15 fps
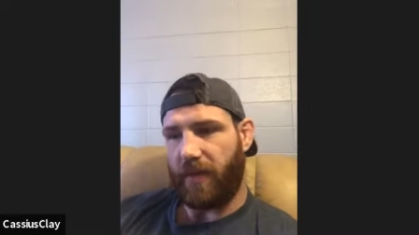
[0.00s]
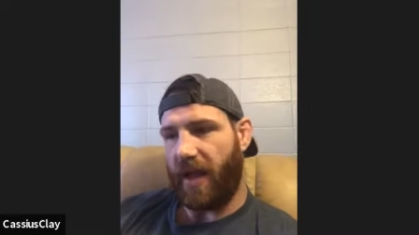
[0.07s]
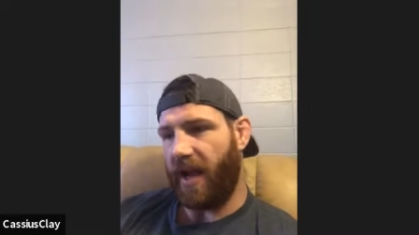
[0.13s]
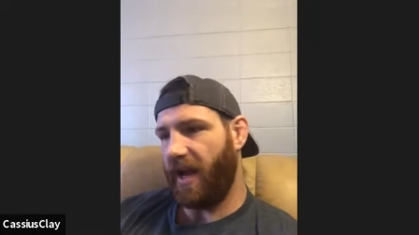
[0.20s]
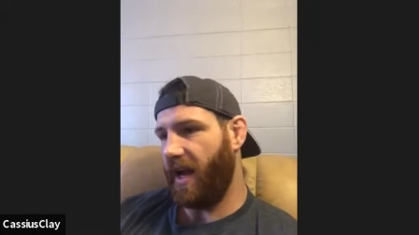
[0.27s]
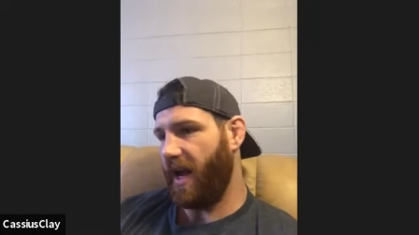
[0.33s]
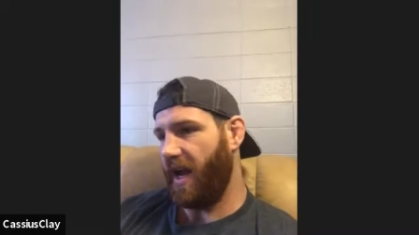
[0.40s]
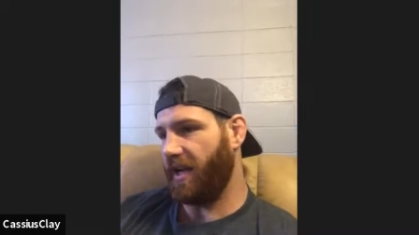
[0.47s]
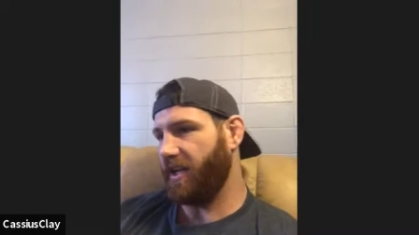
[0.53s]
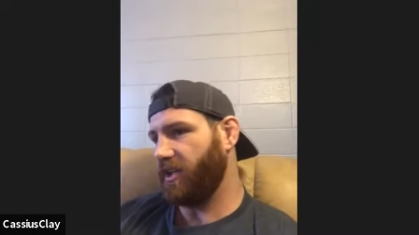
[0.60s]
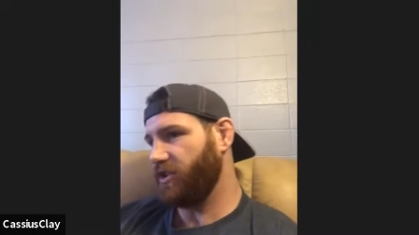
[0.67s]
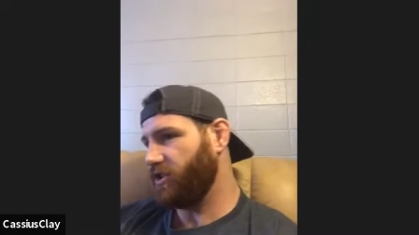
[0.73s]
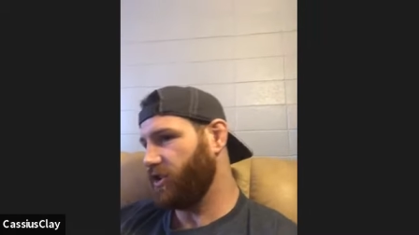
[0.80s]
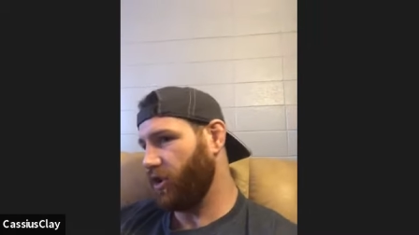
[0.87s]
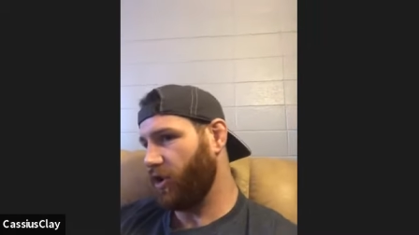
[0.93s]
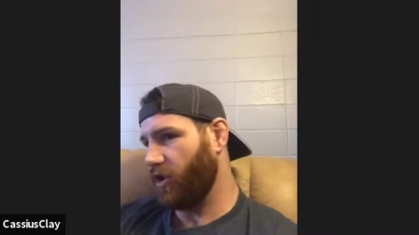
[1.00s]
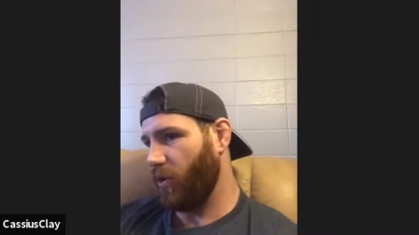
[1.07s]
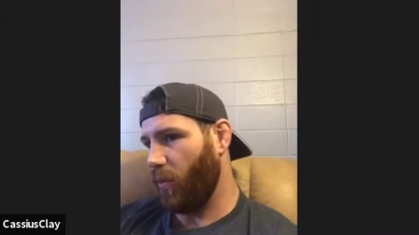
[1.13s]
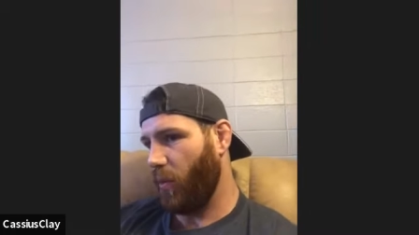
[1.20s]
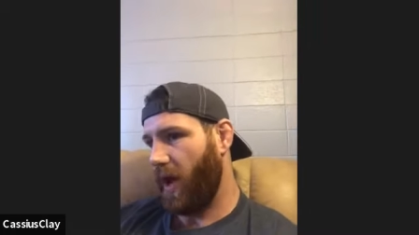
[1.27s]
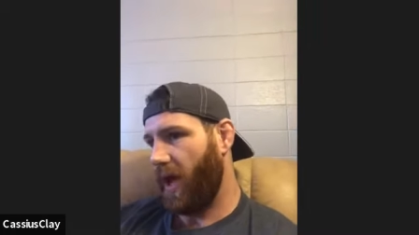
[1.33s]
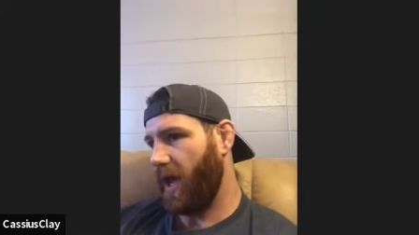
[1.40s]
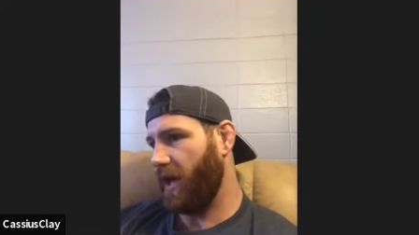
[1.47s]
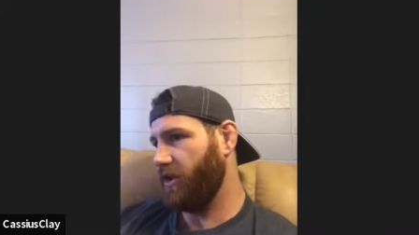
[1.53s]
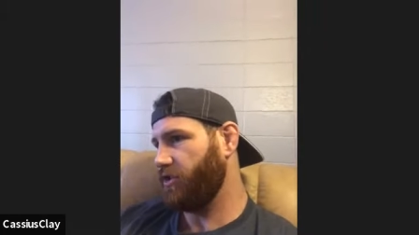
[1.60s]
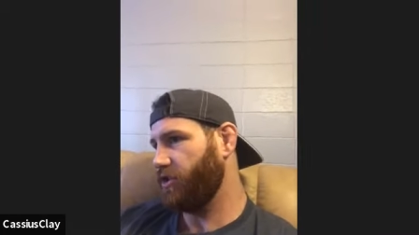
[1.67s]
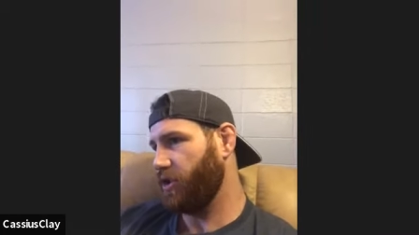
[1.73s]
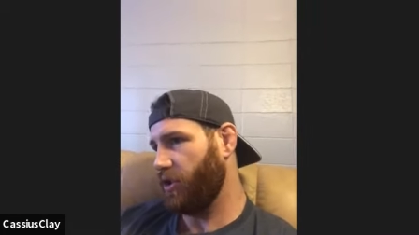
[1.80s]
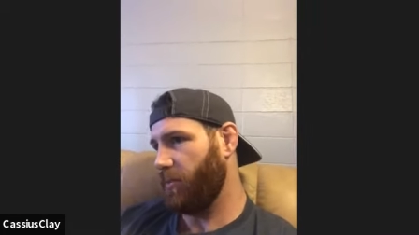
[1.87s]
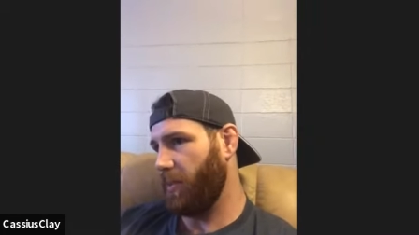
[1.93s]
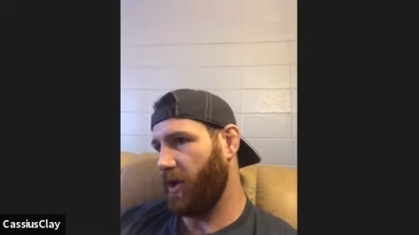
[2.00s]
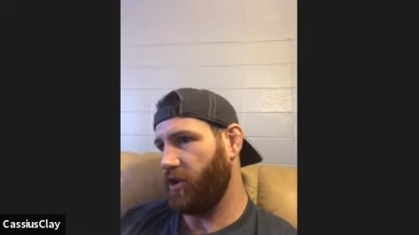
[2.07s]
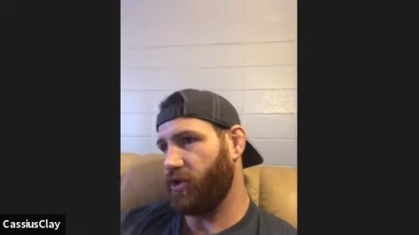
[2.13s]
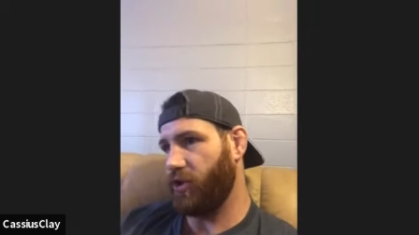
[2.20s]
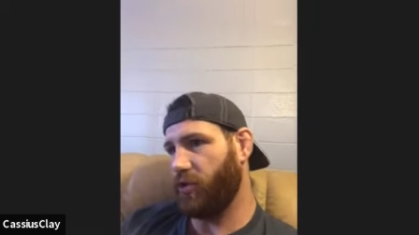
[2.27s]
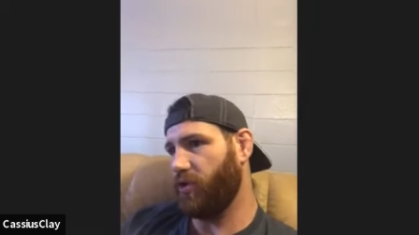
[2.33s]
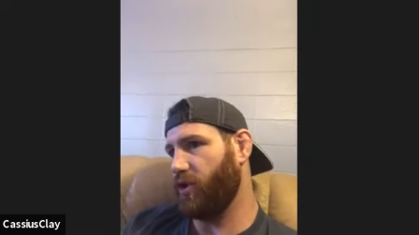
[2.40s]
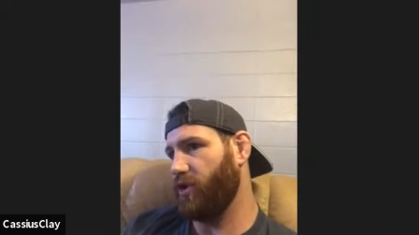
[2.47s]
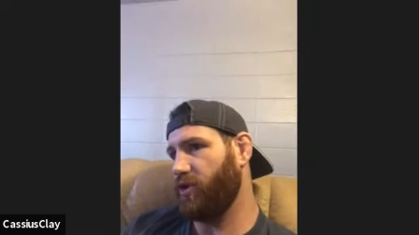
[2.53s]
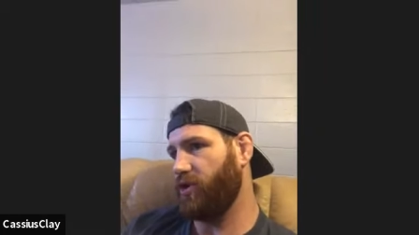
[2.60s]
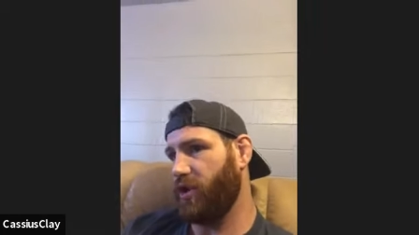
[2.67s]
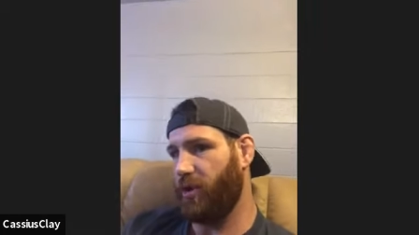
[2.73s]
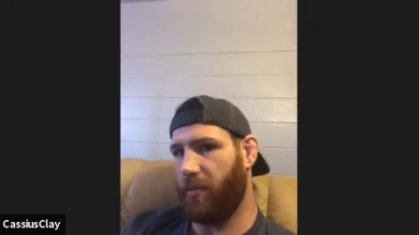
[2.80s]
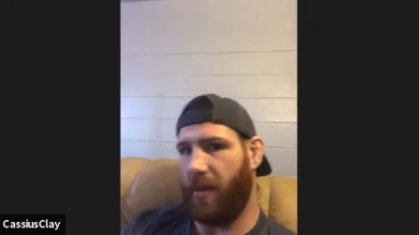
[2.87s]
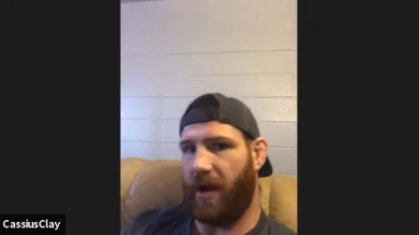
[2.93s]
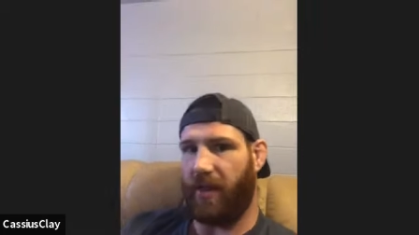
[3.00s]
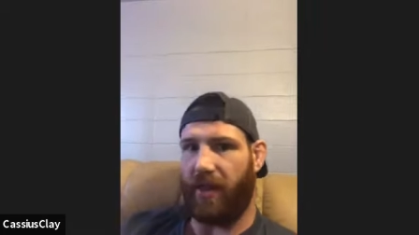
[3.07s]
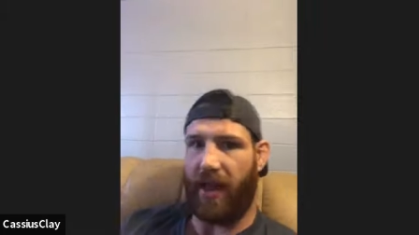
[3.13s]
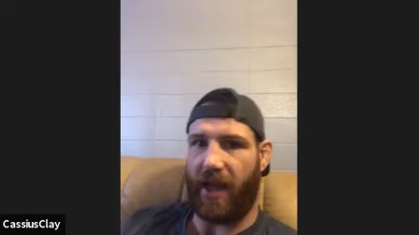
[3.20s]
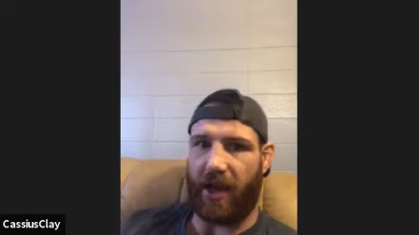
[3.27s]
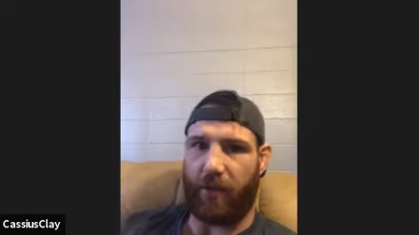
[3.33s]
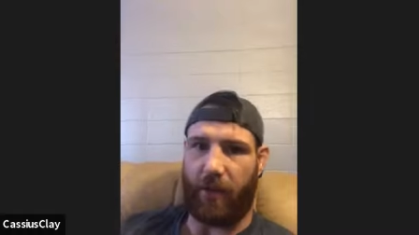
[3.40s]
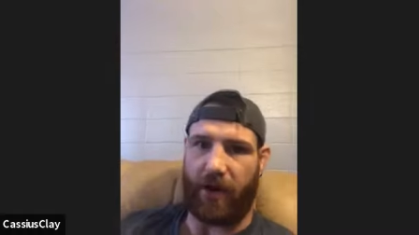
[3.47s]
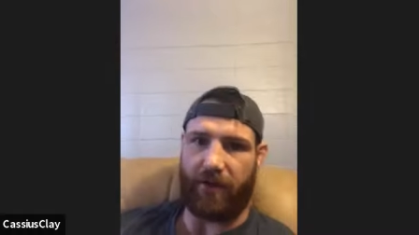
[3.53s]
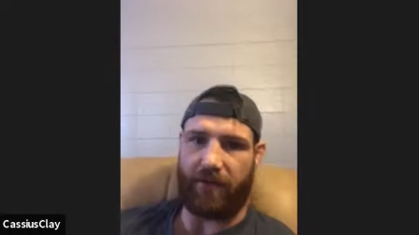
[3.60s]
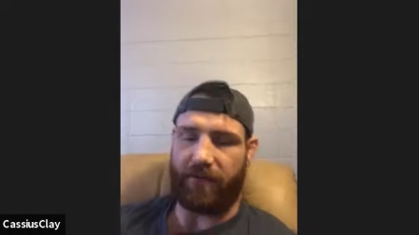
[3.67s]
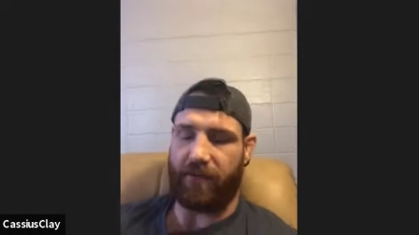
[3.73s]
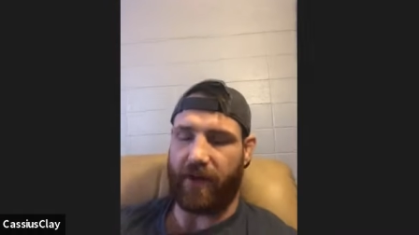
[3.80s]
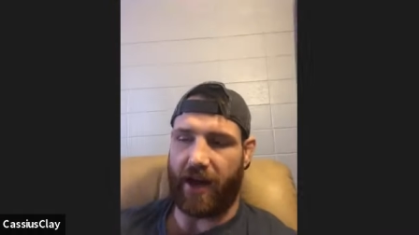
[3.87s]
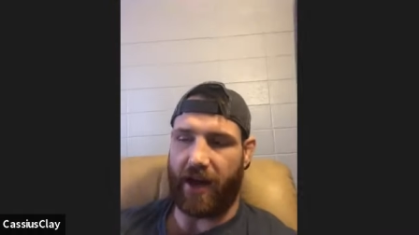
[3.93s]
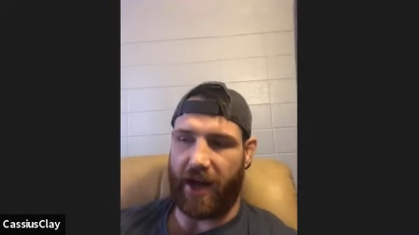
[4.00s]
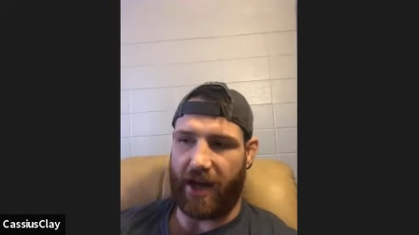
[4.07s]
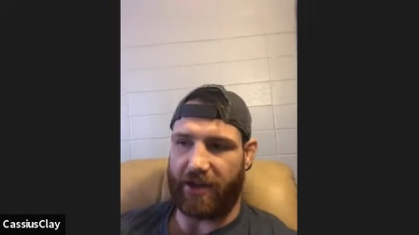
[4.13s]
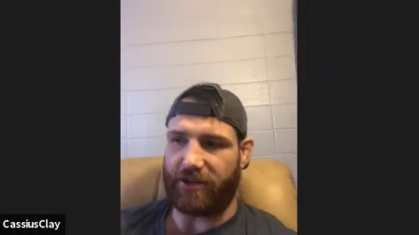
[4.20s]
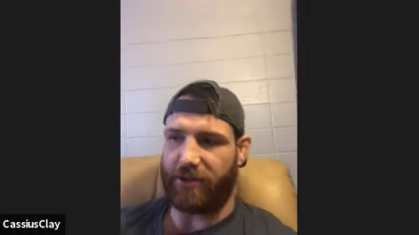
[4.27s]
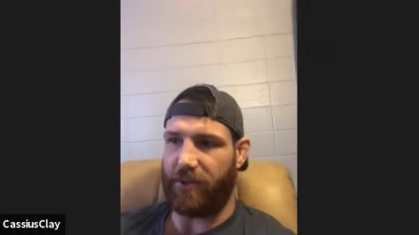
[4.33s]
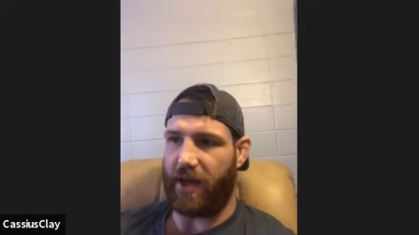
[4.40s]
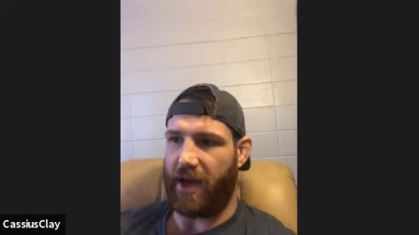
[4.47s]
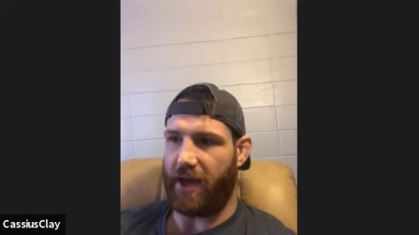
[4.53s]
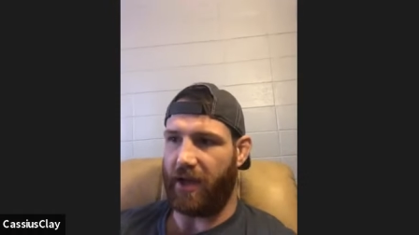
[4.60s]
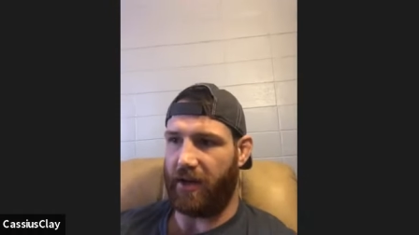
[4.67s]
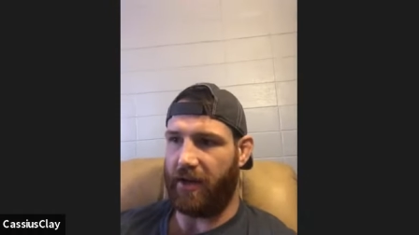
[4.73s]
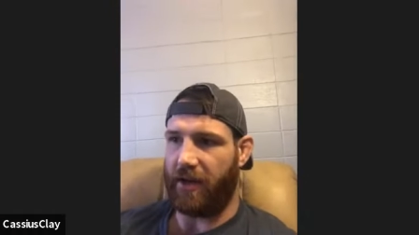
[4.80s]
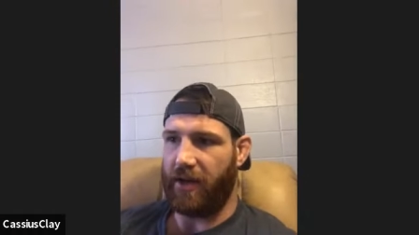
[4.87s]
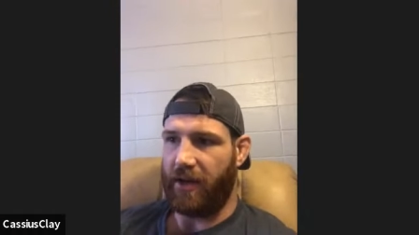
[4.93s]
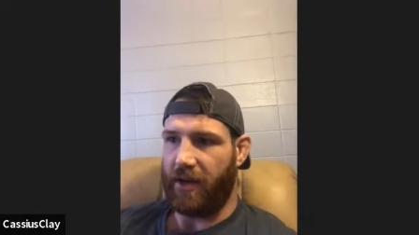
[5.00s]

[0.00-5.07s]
I can turn away and turn my shoulder and turn my leg where I do that in